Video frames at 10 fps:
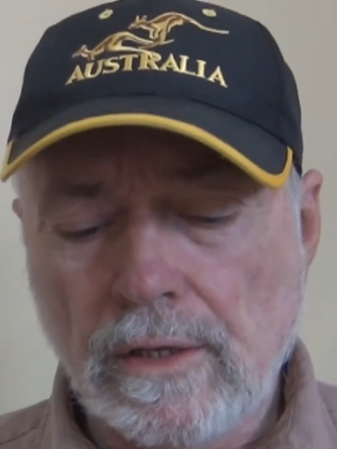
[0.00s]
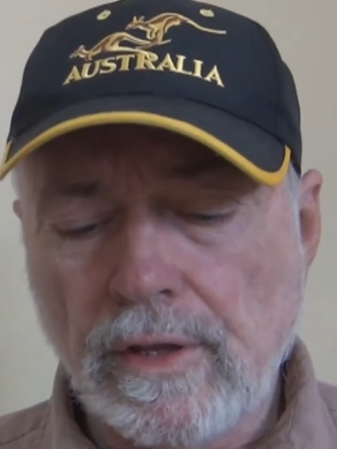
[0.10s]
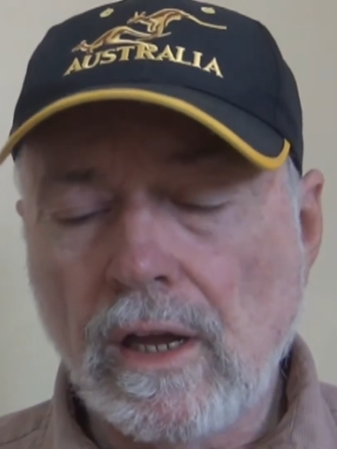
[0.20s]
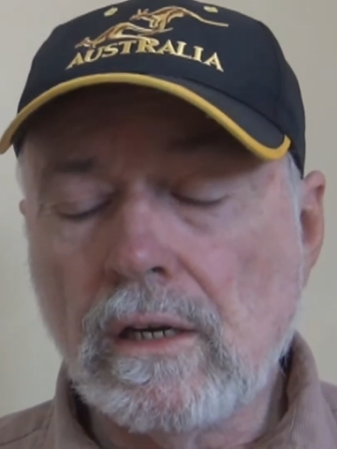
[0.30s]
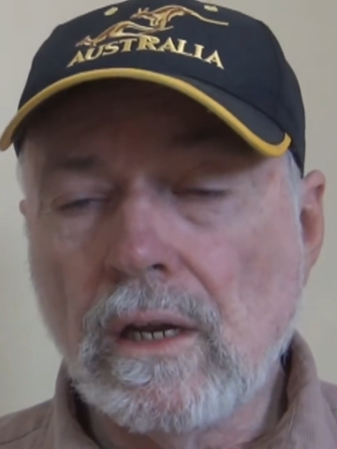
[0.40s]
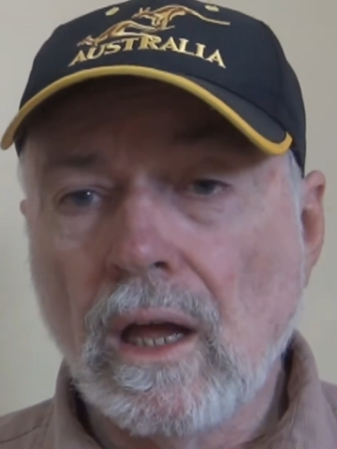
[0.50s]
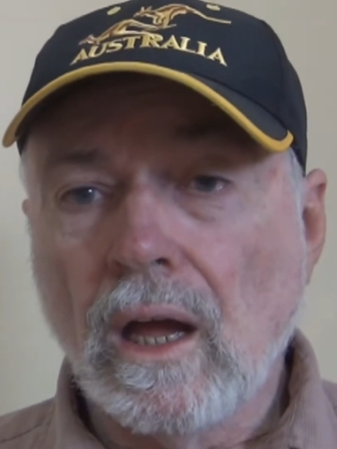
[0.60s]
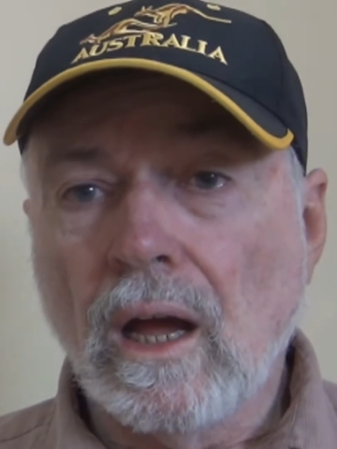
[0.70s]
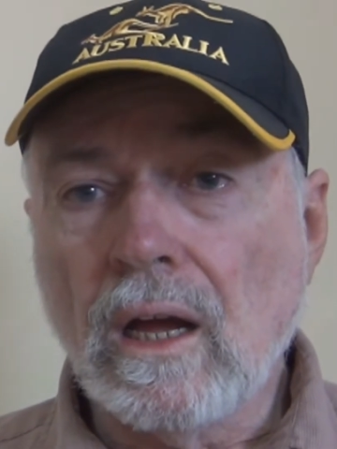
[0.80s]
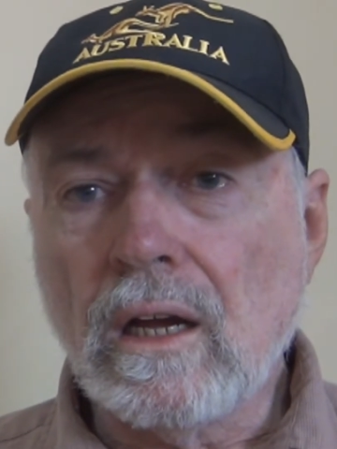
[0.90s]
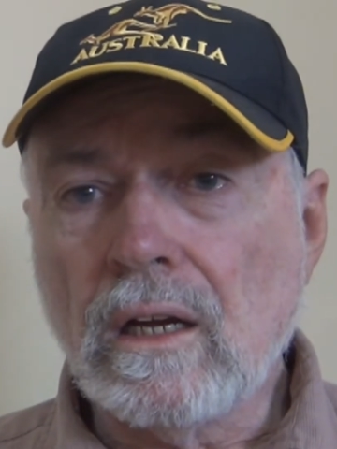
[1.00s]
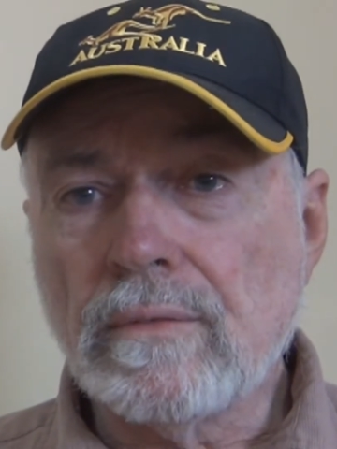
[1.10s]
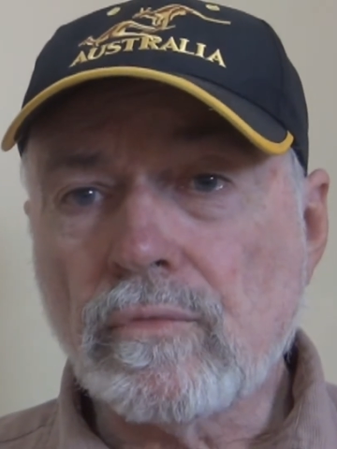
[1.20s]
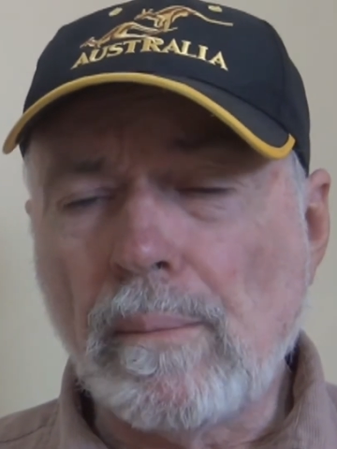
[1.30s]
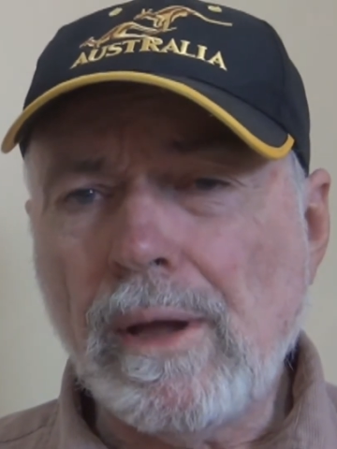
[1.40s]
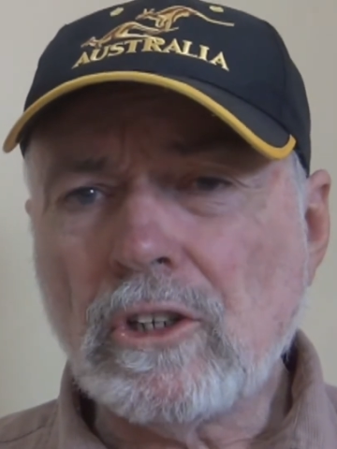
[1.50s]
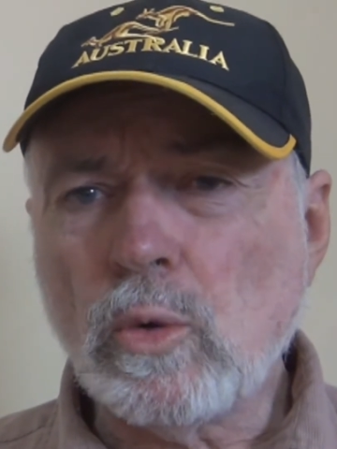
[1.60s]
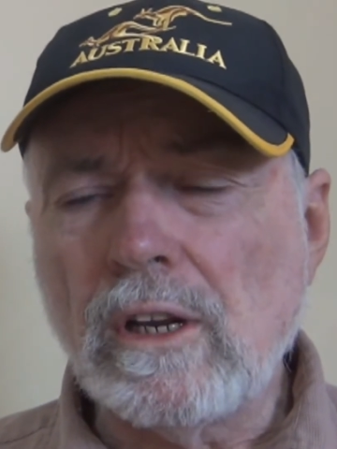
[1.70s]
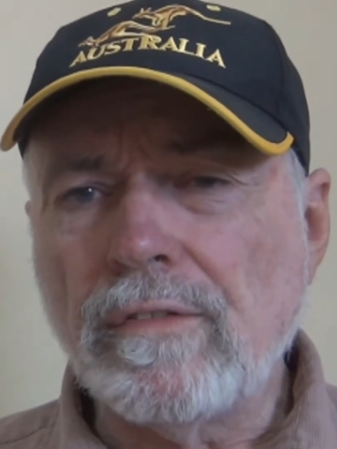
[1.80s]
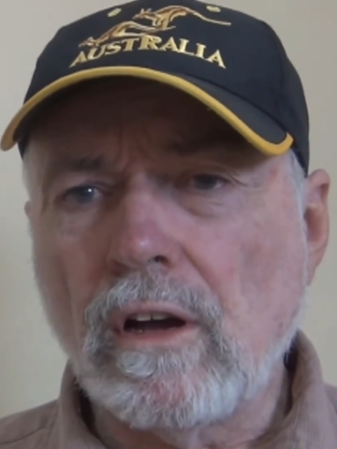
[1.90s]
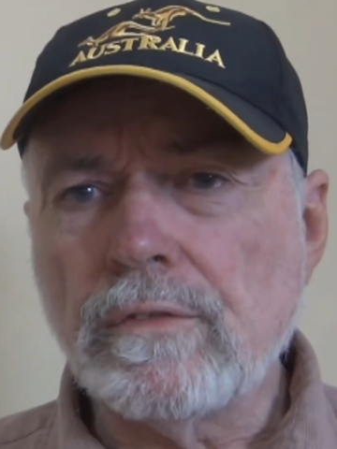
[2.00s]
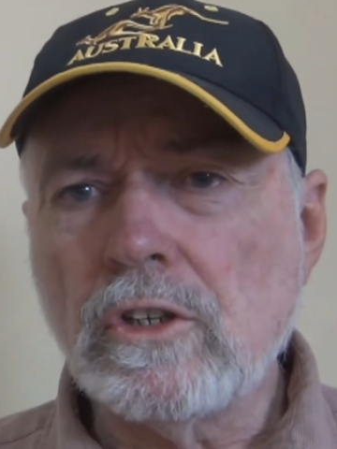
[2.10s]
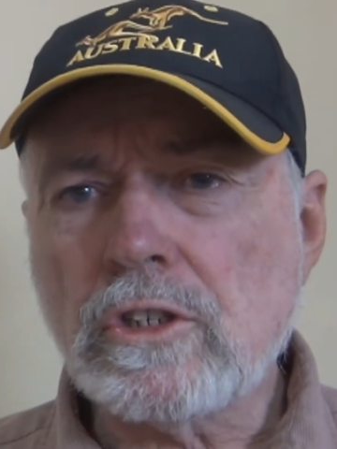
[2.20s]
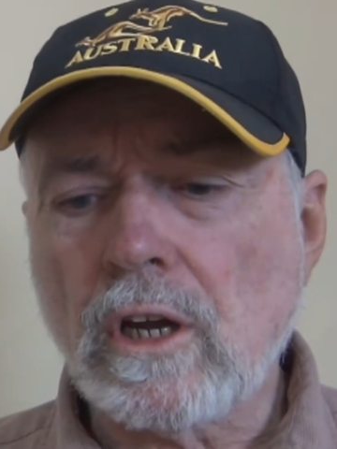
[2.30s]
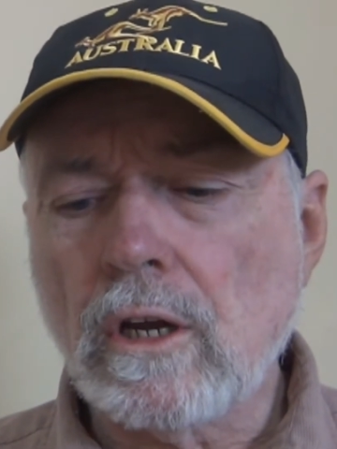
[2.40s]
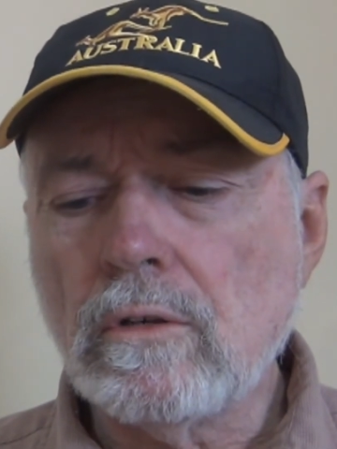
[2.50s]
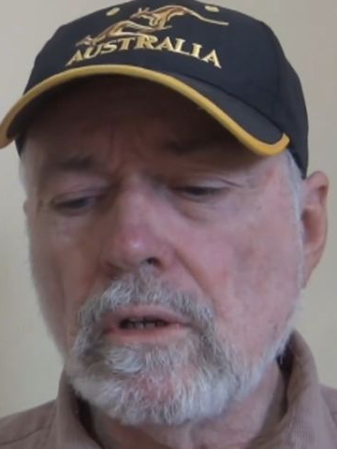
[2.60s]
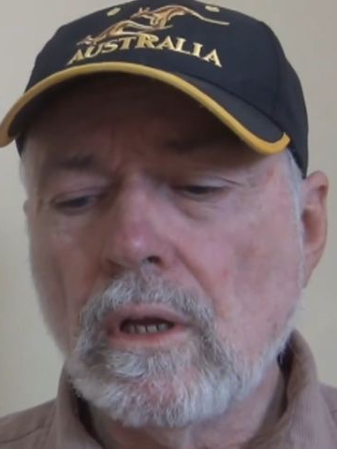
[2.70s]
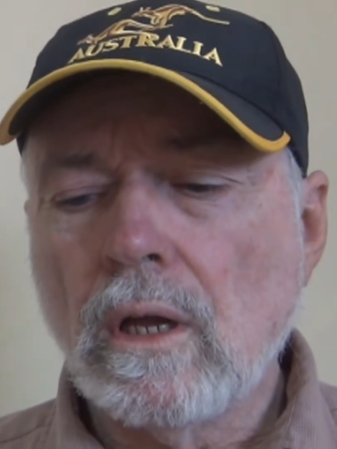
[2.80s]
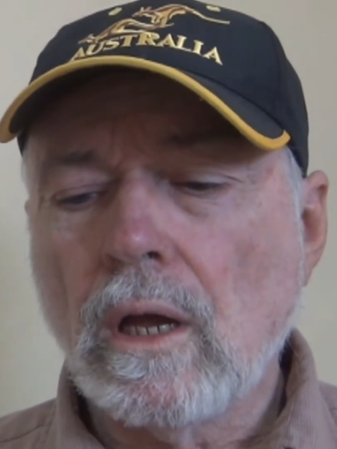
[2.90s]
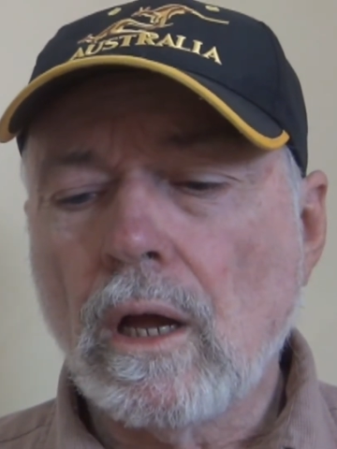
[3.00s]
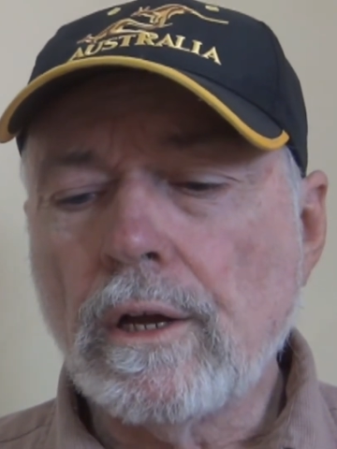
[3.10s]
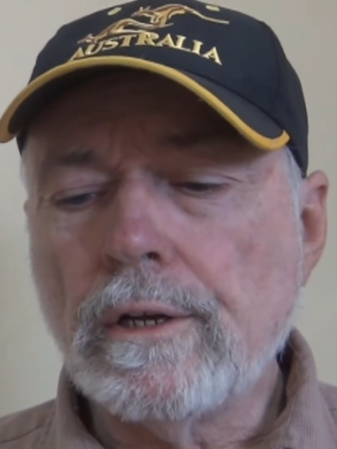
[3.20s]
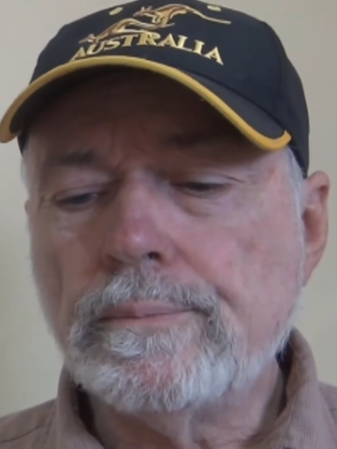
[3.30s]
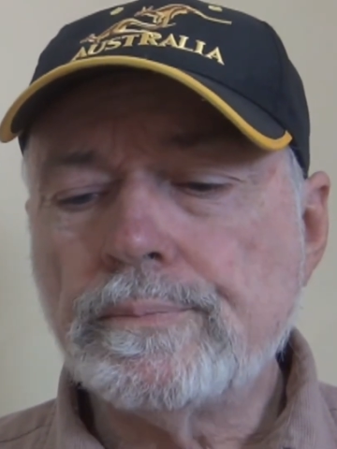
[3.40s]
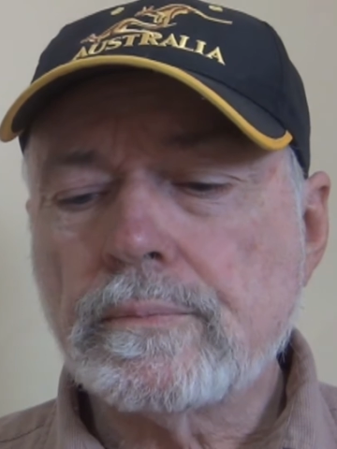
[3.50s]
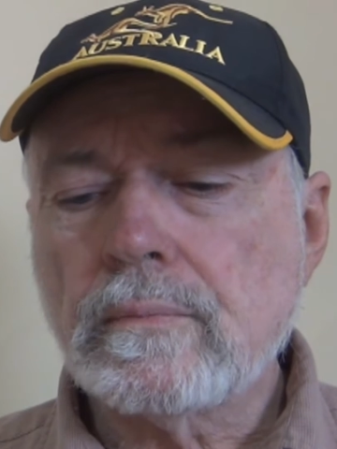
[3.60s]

Then uh, about 25 years ago, um,